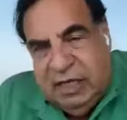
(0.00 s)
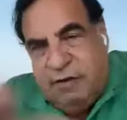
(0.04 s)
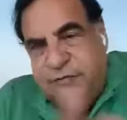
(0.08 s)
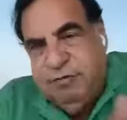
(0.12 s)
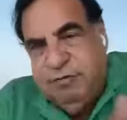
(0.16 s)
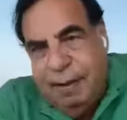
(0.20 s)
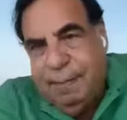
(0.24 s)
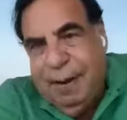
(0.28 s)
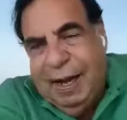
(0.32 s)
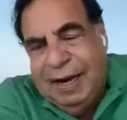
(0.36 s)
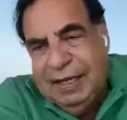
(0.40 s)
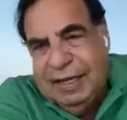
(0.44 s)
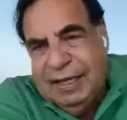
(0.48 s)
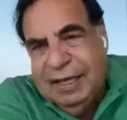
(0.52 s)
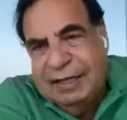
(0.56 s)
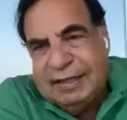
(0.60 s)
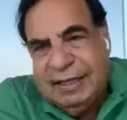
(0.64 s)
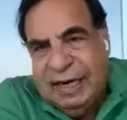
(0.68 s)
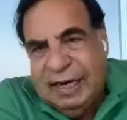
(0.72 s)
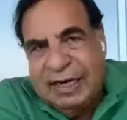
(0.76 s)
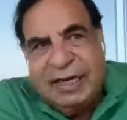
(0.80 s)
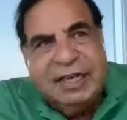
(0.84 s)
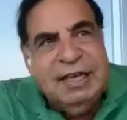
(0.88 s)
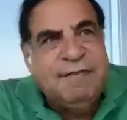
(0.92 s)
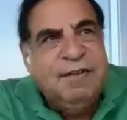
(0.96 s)
give the money that
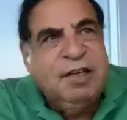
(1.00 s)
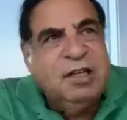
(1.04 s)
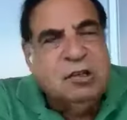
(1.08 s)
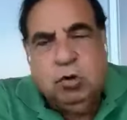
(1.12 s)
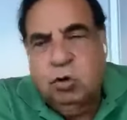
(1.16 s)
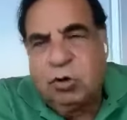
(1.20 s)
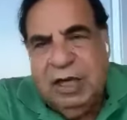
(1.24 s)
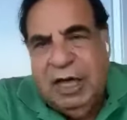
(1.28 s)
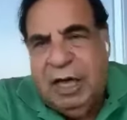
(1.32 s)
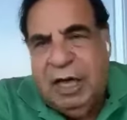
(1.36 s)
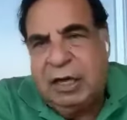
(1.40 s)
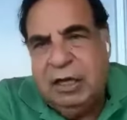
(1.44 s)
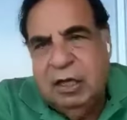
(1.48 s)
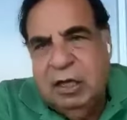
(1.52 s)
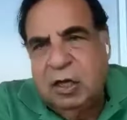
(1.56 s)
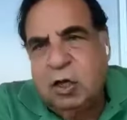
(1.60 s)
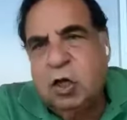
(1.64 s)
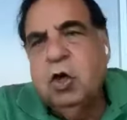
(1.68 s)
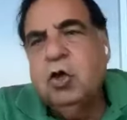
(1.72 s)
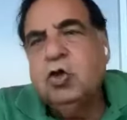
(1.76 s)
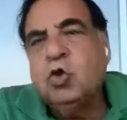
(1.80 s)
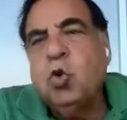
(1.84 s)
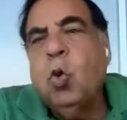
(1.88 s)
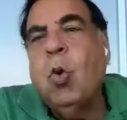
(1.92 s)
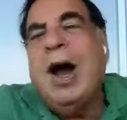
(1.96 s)
they're giving today
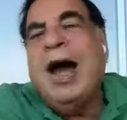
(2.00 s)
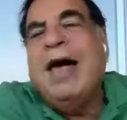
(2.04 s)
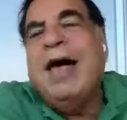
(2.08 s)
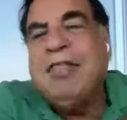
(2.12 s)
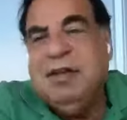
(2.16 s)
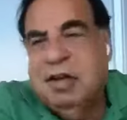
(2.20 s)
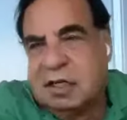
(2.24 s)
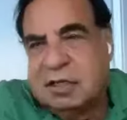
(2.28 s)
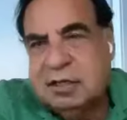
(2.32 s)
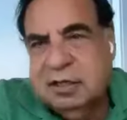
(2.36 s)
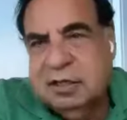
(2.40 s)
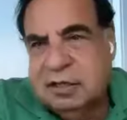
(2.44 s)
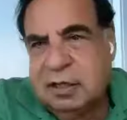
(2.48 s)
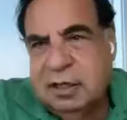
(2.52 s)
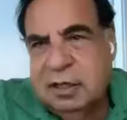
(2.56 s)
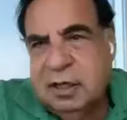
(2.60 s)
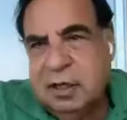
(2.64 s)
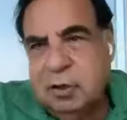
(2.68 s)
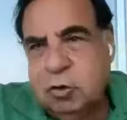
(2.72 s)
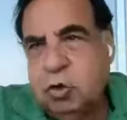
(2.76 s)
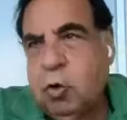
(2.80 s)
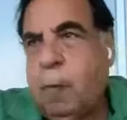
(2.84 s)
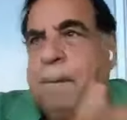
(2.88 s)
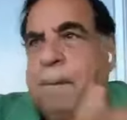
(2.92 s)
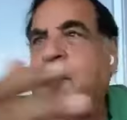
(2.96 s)
to others
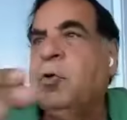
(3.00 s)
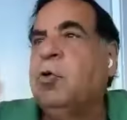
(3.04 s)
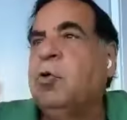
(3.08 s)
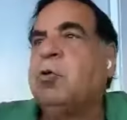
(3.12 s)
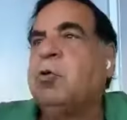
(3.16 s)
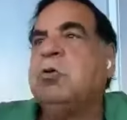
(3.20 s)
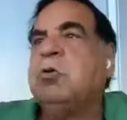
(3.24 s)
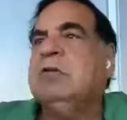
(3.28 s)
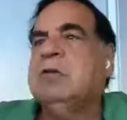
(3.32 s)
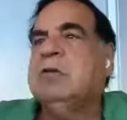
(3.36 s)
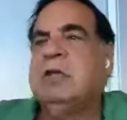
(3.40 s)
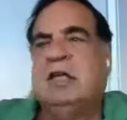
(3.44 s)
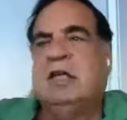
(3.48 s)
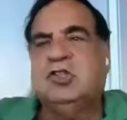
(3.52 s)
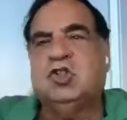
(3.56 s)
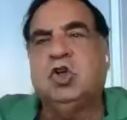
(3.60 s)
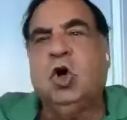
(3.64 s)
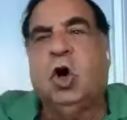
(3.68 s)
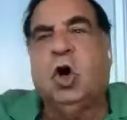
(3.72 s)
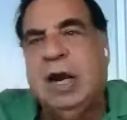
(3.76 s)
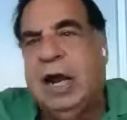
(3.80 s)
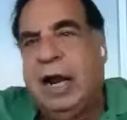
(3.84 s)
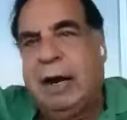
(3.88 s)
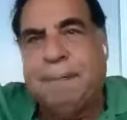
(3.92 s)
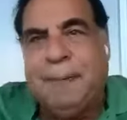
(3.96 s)
to put mm.
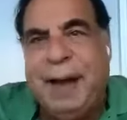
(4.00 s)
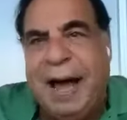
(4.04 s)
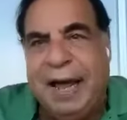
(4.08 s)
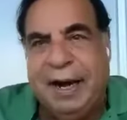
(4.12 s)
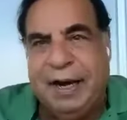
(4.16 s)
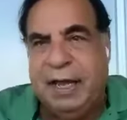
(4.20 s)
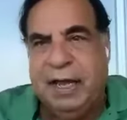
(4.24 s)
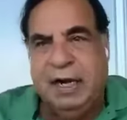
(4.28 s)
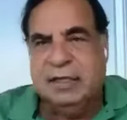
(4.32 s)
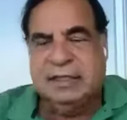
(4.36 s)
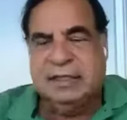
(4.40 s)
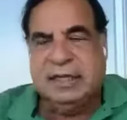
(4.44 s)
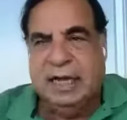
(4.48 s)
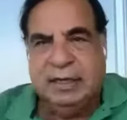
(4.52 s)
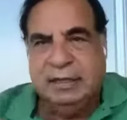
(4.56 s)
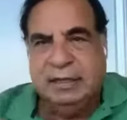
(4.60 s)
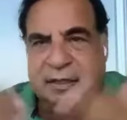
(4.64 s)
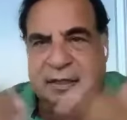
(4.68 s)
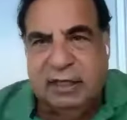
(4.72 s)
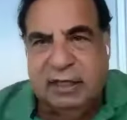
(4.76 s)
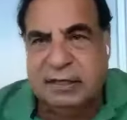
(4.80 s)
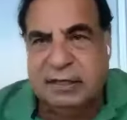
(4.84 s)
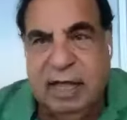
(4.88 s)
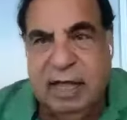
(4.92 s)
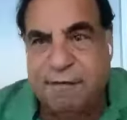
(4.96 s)
solar panels
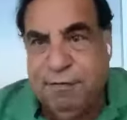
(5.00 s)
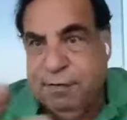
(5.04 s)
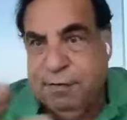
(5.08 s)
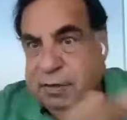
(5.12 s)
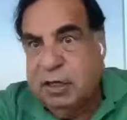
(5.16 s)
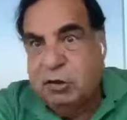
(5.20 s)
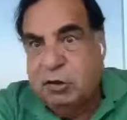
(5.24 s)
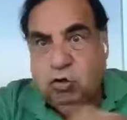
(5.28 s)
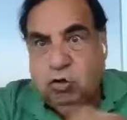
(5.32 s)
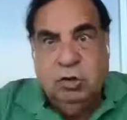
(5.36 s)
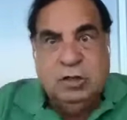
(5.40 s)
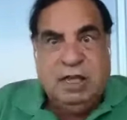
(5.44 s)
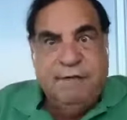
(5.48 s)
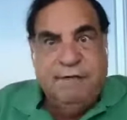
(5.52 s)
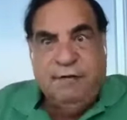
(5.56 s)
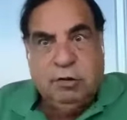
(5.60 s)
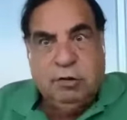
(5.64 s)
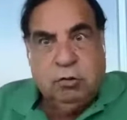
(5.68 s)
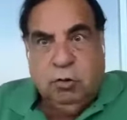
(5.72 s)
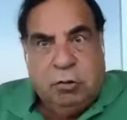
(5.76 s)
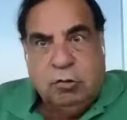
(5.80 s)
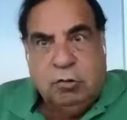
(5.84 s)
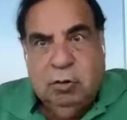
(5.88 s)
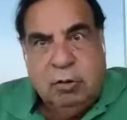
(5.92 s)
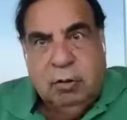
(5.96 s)
and this stuff. They mm. should give it
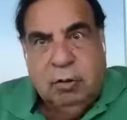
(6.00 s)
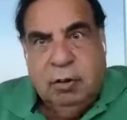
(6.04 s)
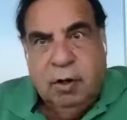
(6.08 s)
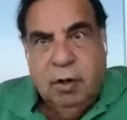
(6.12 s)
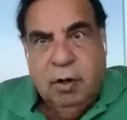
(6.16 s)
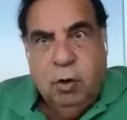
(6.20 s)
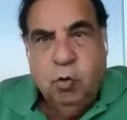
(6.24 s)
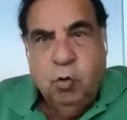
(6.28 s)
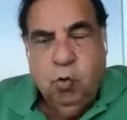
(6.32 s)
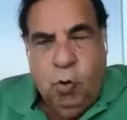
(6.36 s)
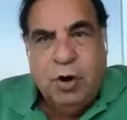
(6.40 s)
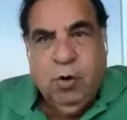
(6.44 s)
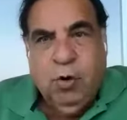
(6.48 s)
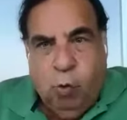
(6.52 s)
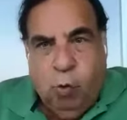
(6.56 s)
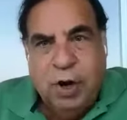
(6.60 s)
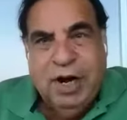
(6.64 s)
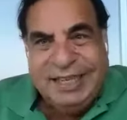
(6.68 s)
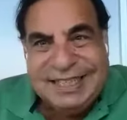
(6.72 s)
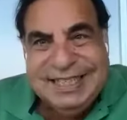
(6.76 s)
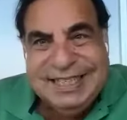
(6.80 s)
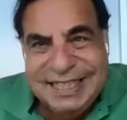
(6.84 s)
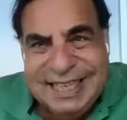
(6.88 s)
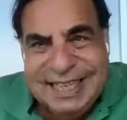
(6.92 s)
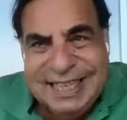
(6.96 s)
where, where
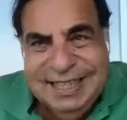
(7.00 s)
it's